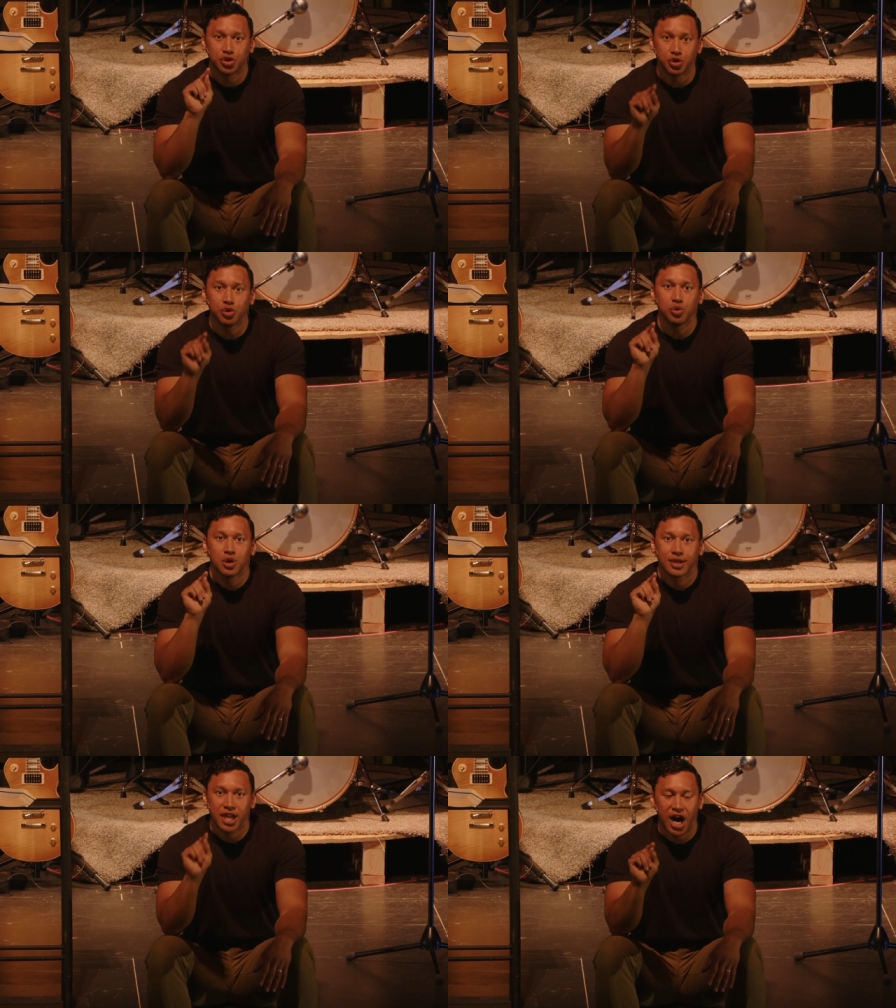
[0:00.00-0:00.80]

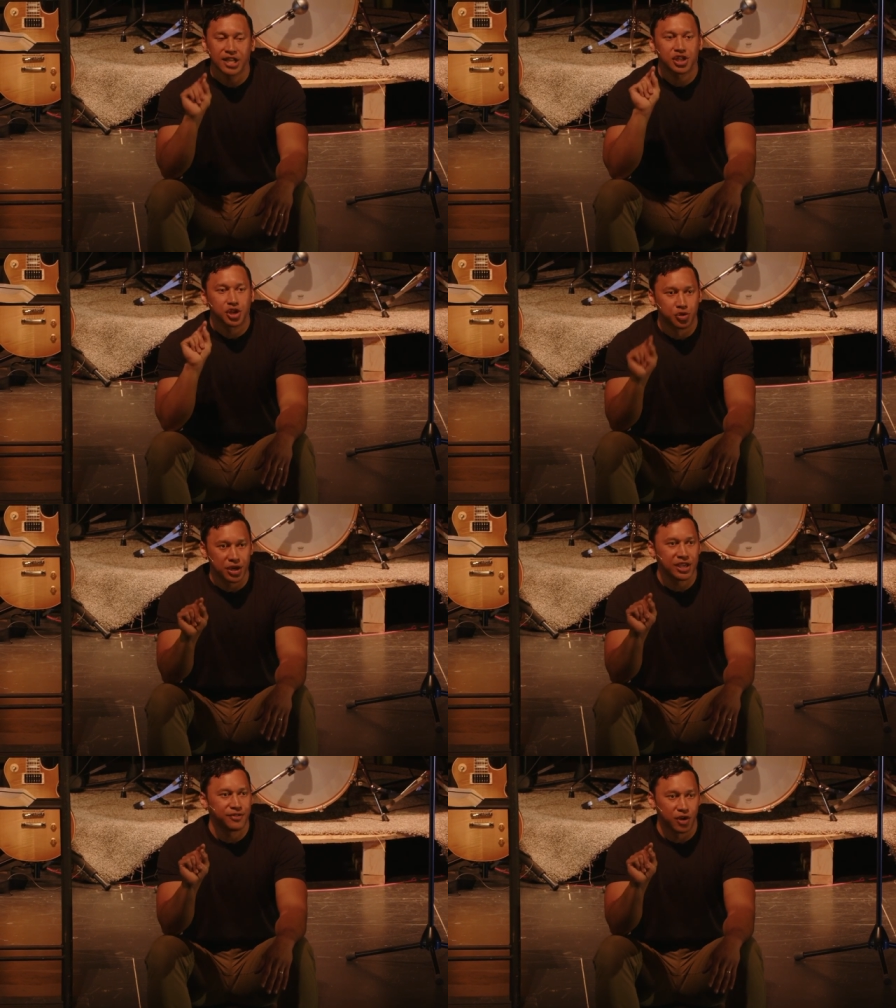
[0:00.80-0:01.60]
Do not
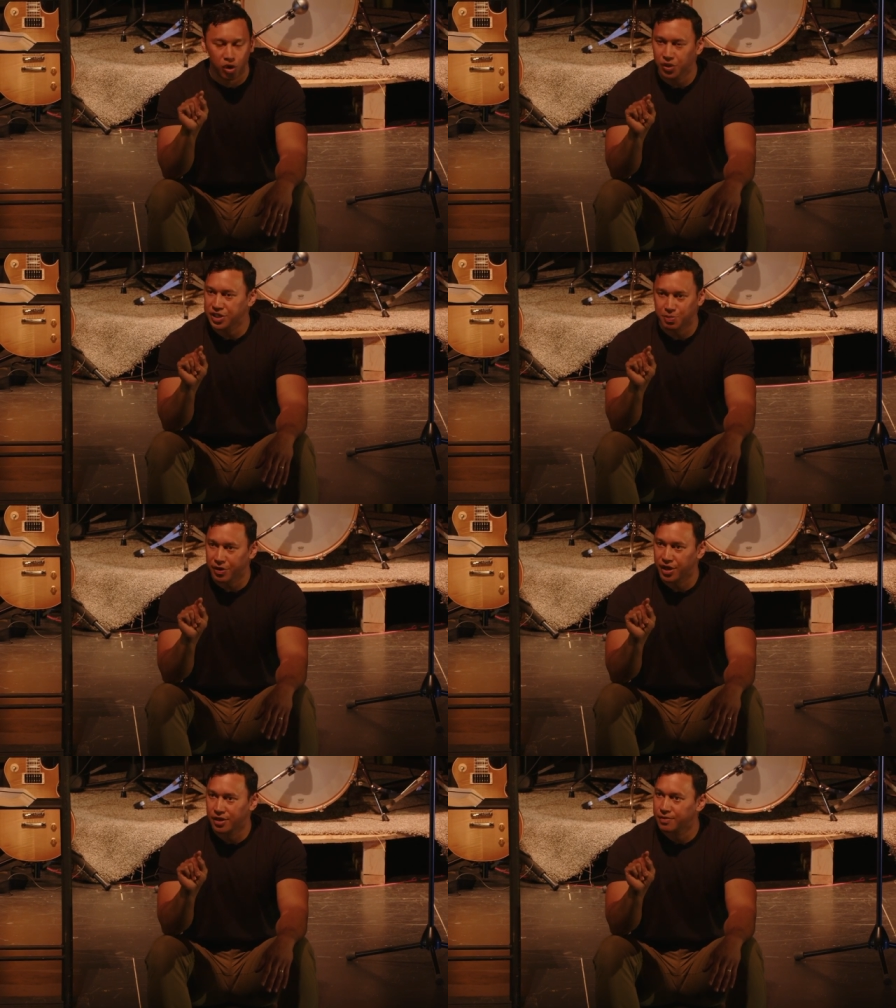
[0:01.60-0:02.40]
grieve the Holy
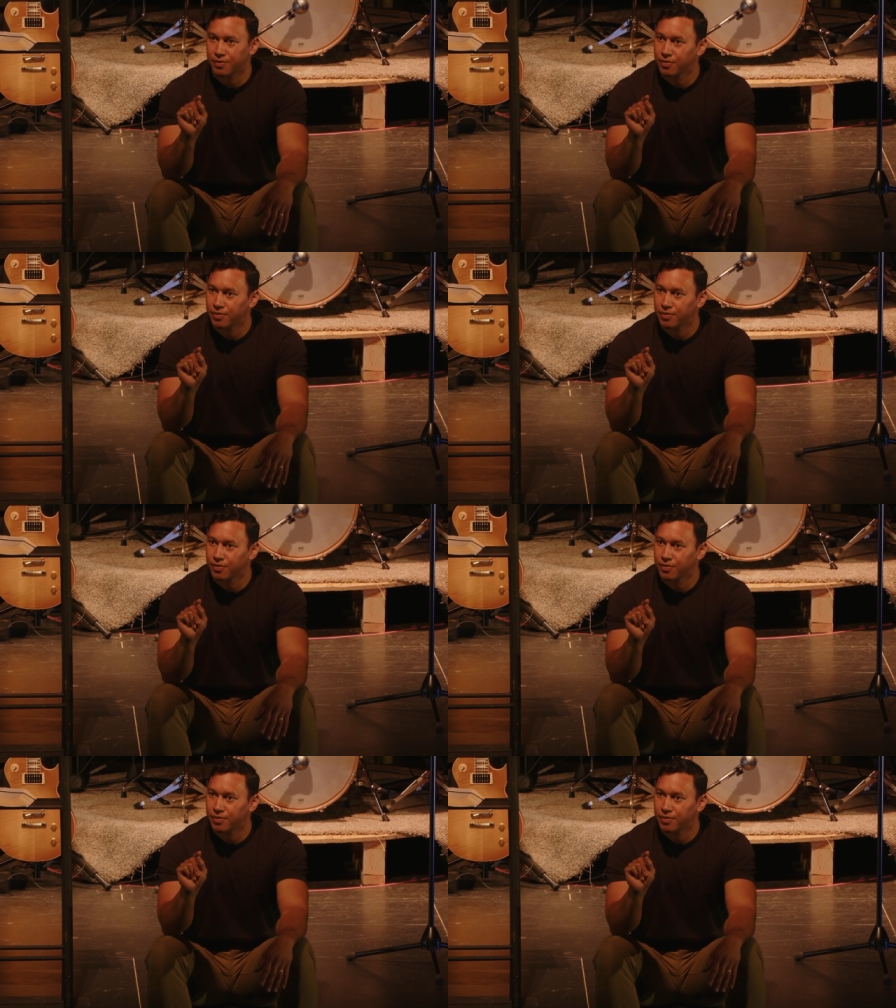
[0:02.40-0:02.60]
Spirit.